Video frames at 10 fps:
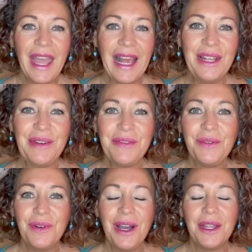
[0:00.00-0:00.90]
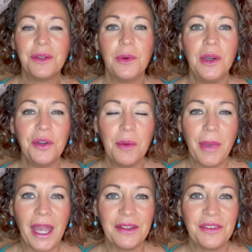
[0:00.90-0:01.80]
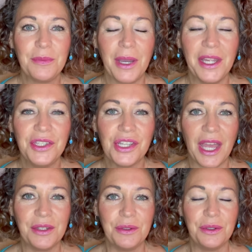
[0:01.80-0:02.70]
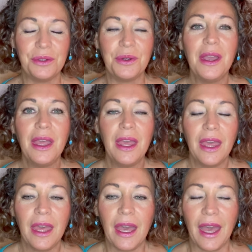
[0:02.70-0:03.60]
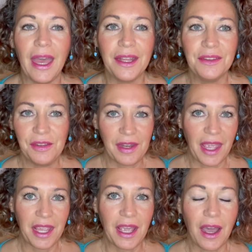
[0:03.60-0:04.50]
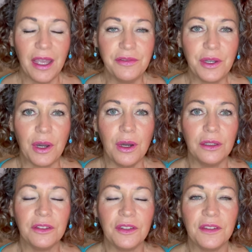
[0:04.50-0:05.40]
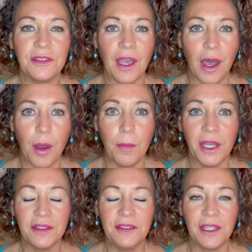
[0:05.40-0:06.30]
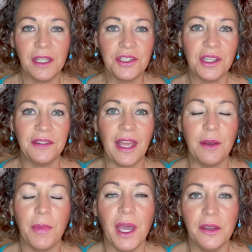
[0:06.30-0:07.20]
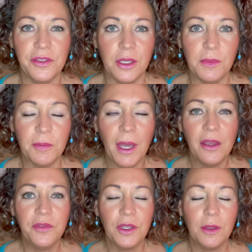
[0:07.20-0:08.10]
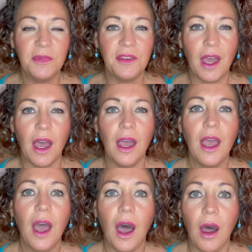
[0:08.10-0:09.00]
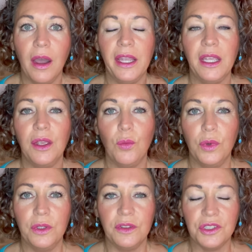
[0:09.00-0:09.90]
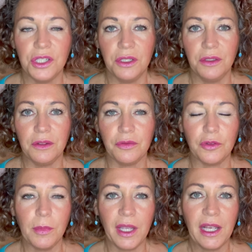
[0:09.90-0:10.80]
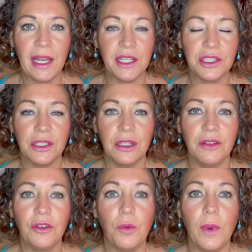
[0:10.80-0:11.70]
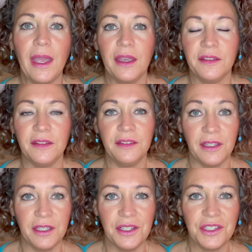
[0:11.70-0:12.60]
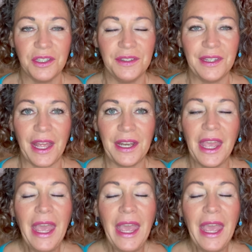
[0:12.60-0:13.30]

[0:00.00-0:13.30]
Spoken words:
Hello everyone, welcome back to my channel. And today I've got some signature scent perfumes, perfumes that I would choose from my collection to wear as a signature scent.